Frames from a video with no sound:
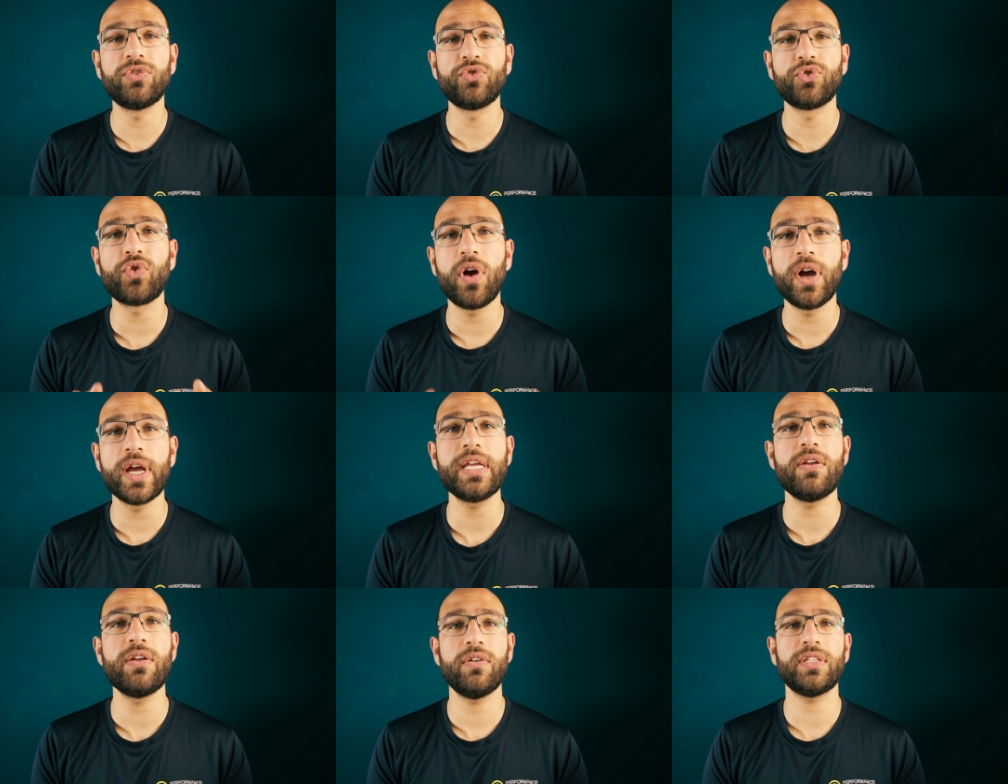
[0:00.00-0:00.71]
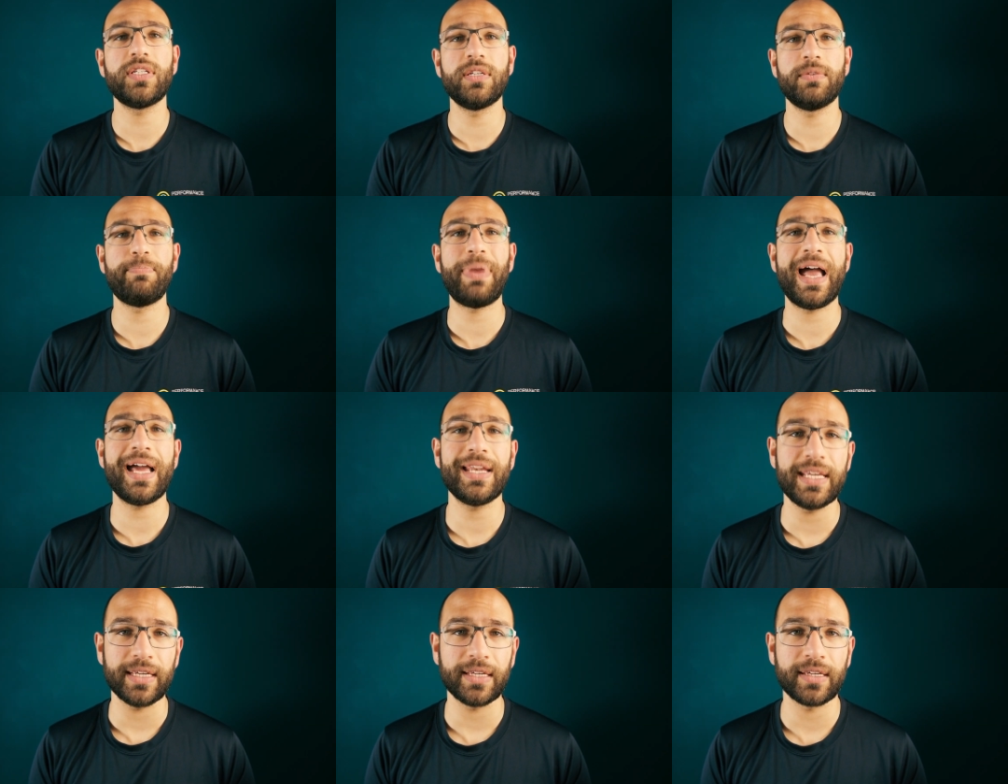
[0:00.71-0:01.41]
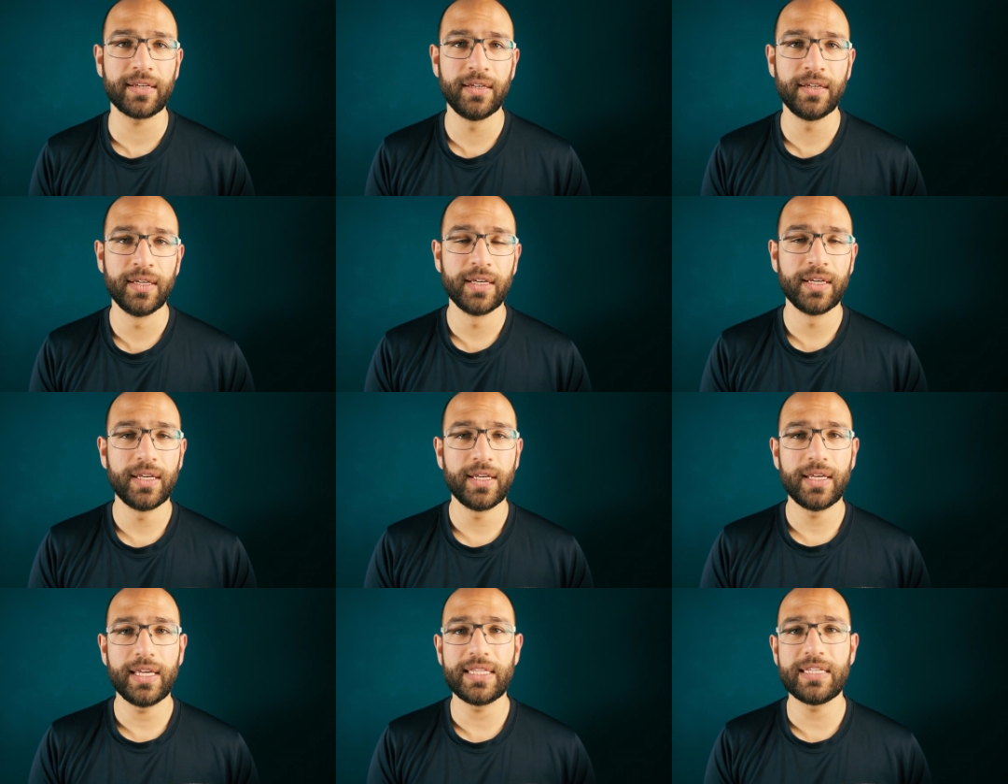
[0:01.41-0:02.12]
Try not to panic.
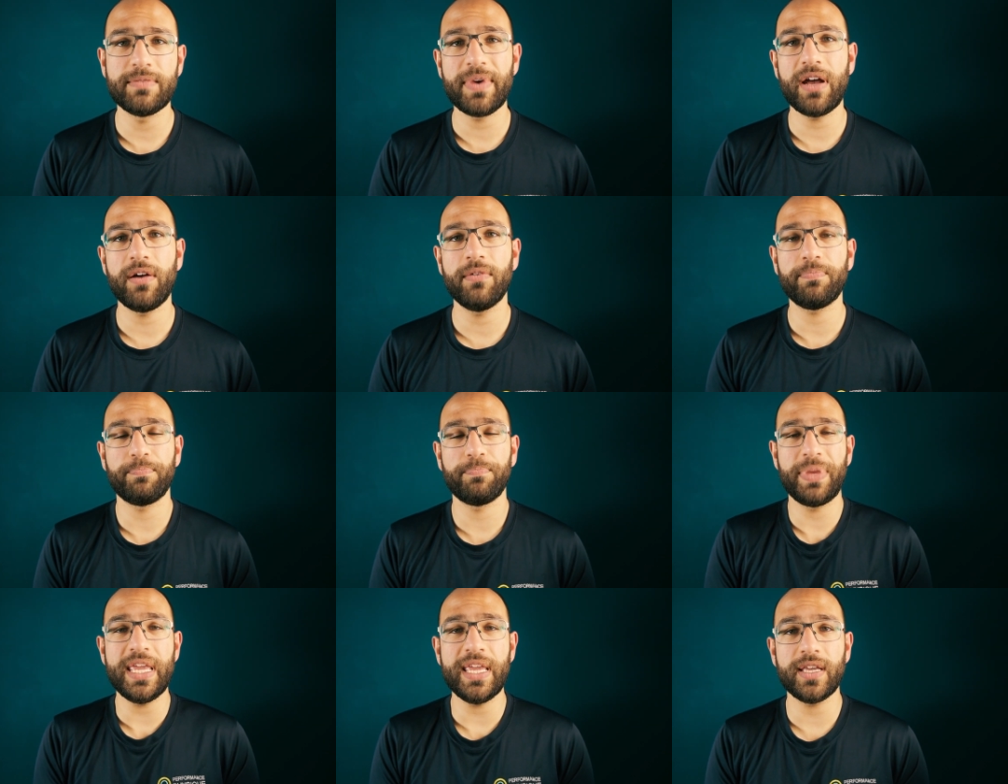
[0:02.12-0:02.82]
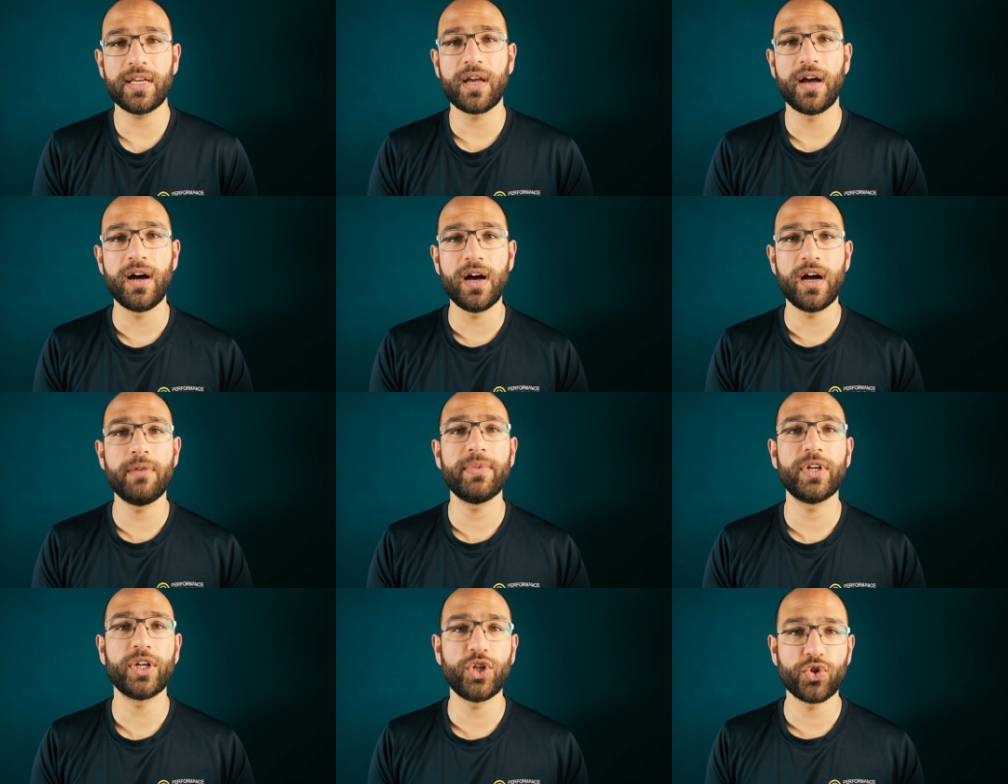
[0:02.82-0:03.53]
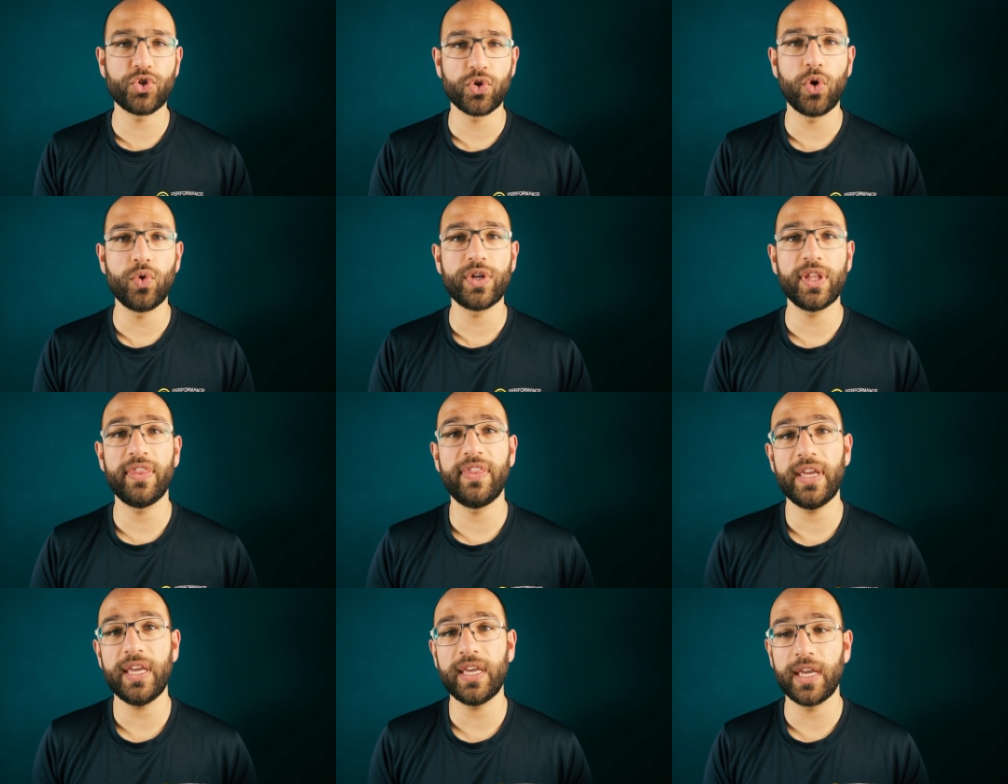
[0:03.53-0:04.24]
It's about being calm and controlled and
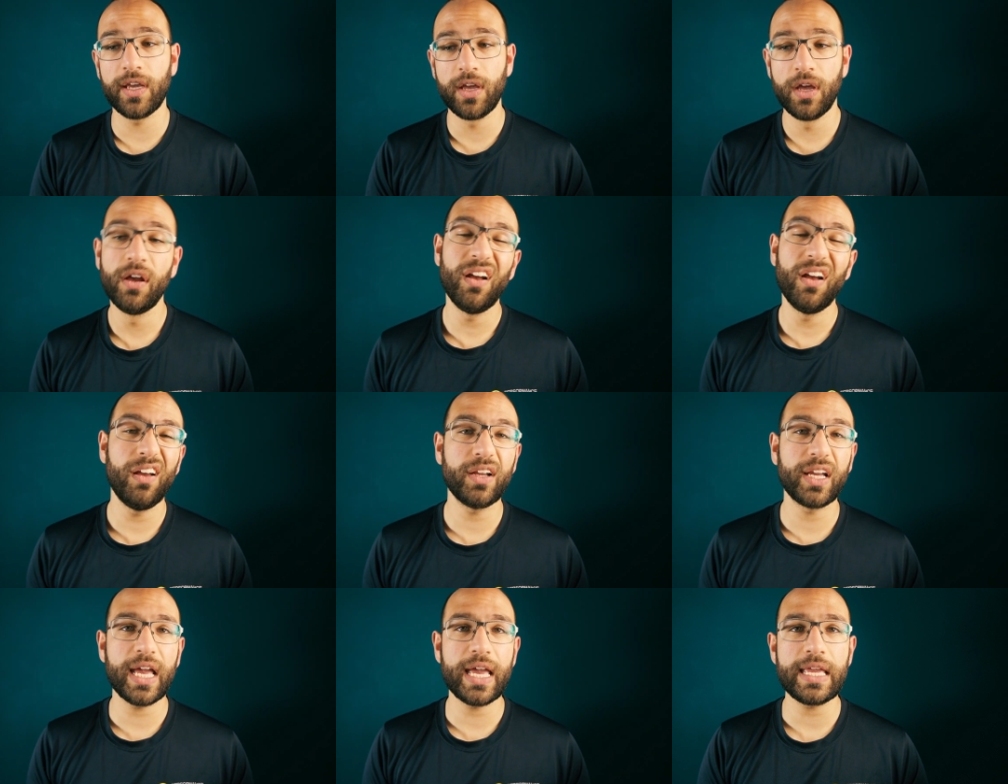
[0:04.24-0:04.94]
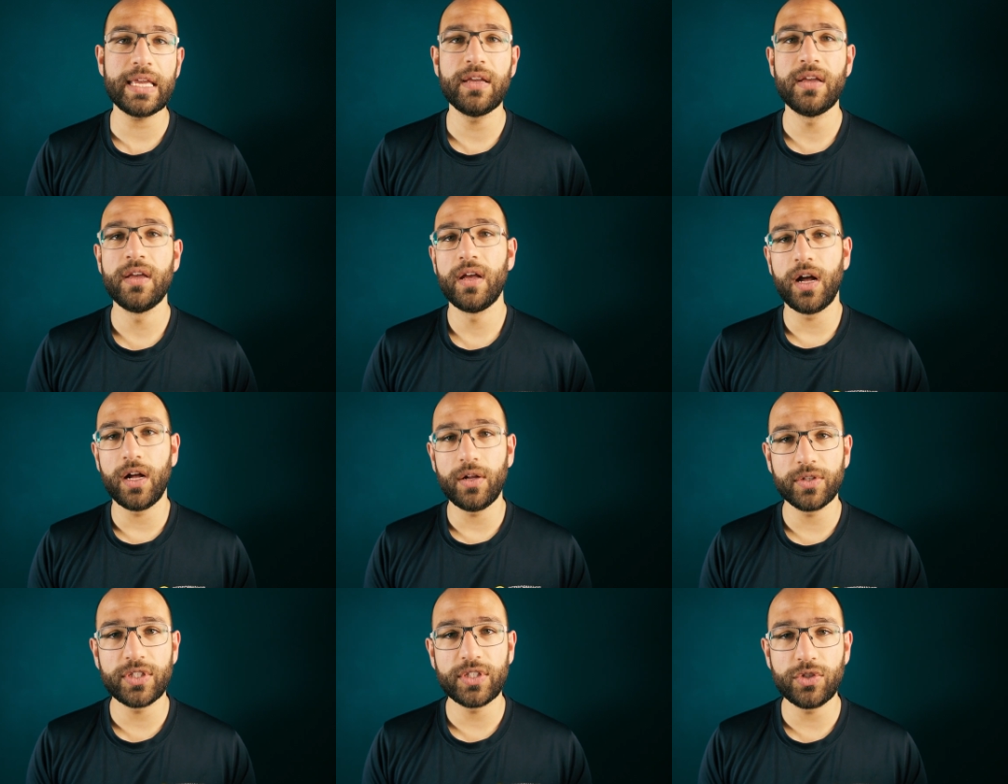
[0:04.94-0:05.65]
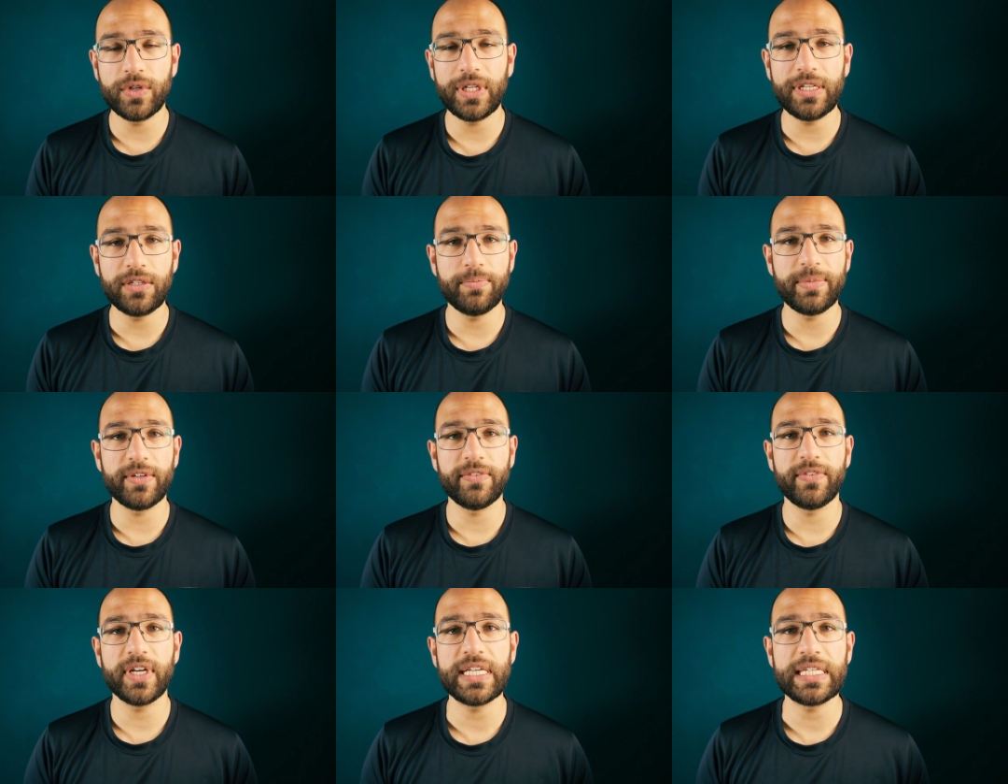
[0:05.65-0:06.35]
thinking, okay, I'll do a little bit
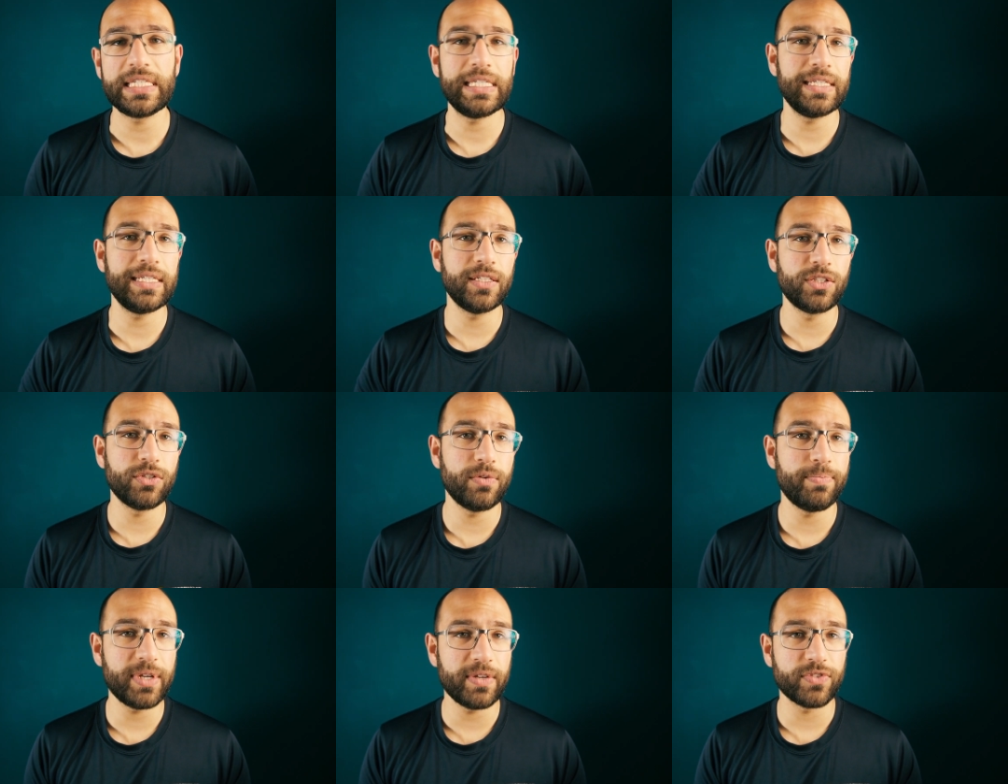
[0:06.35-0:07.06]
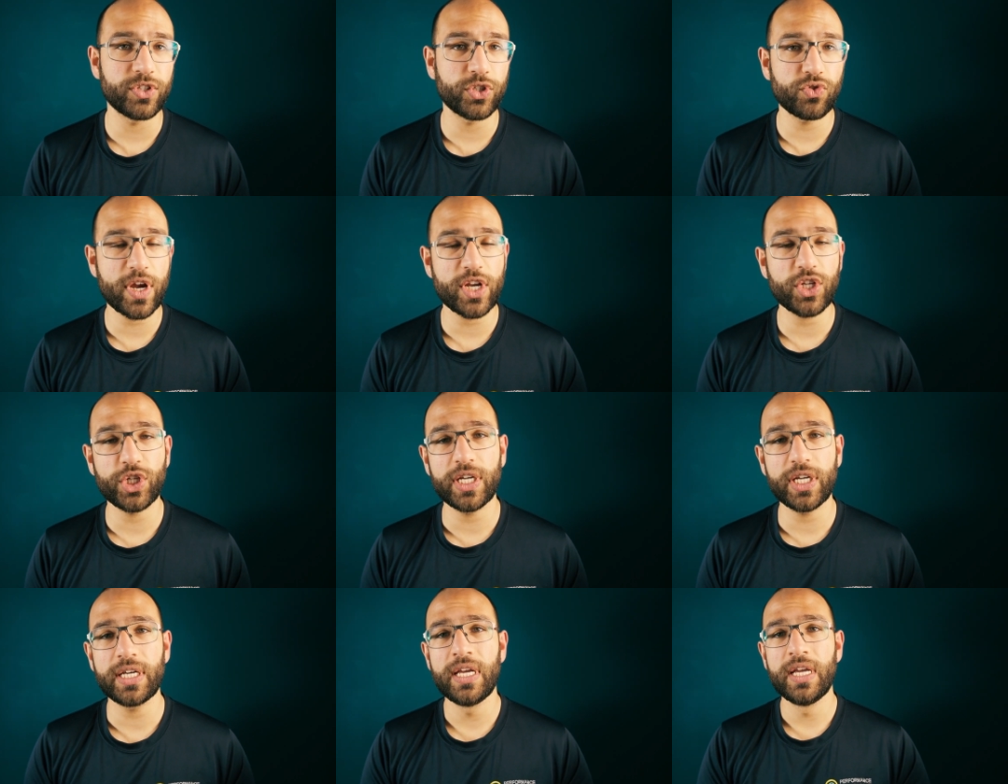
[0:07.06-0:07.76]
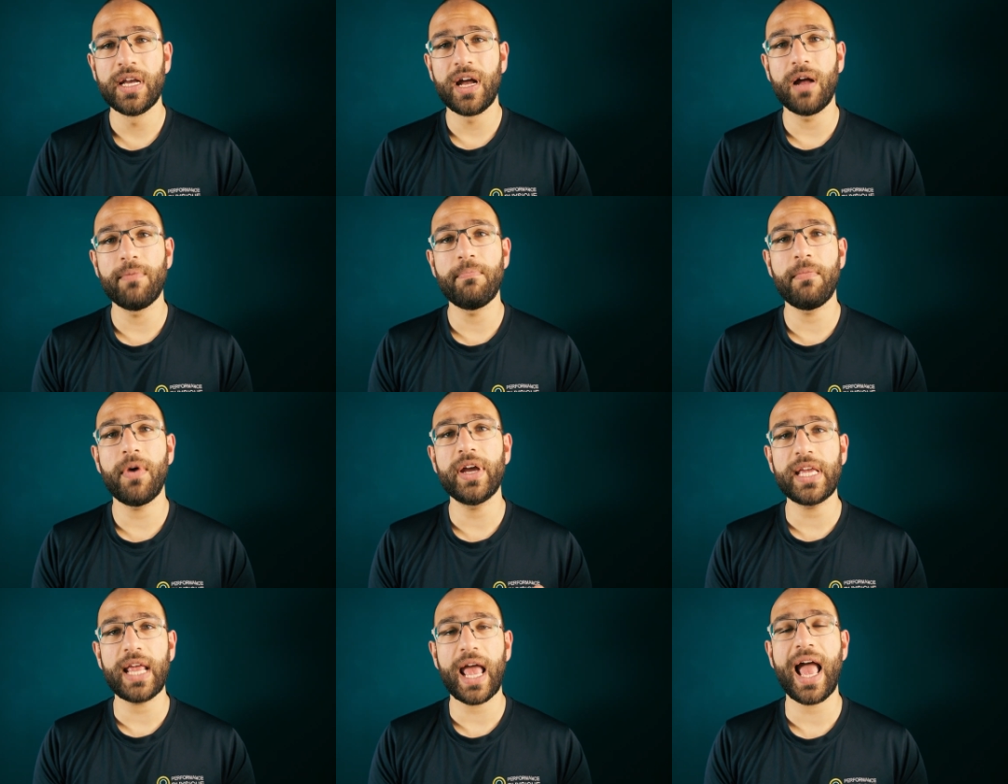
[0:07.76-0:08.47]
of icing, I'll do a bit of stretching, I
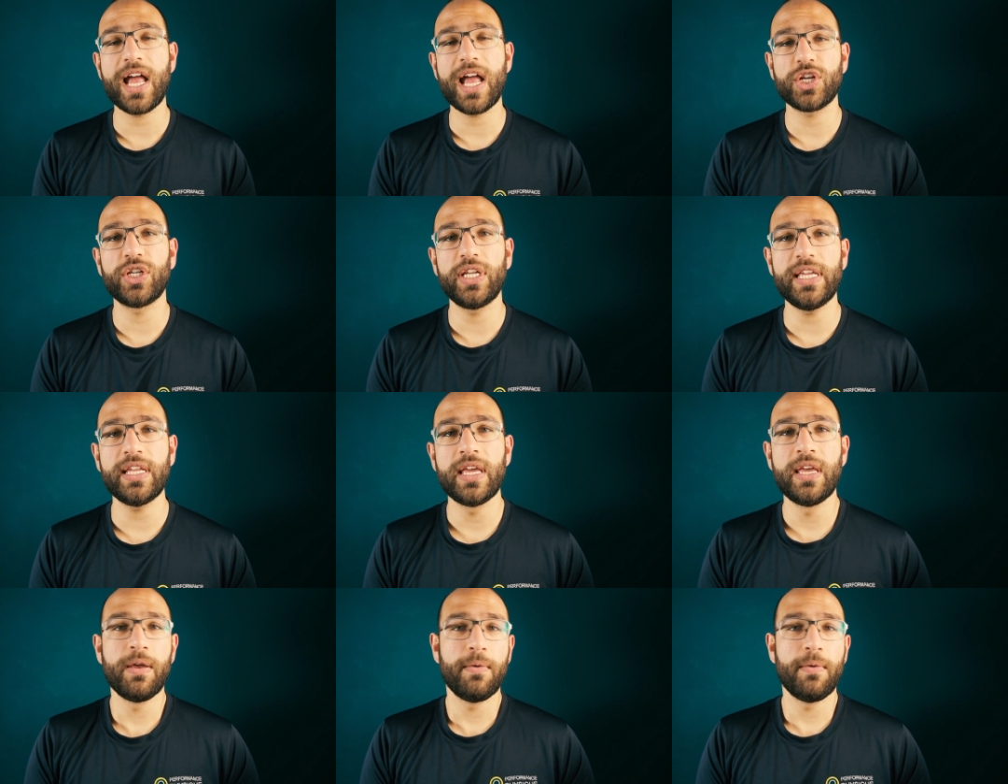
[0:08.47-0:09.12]
might actually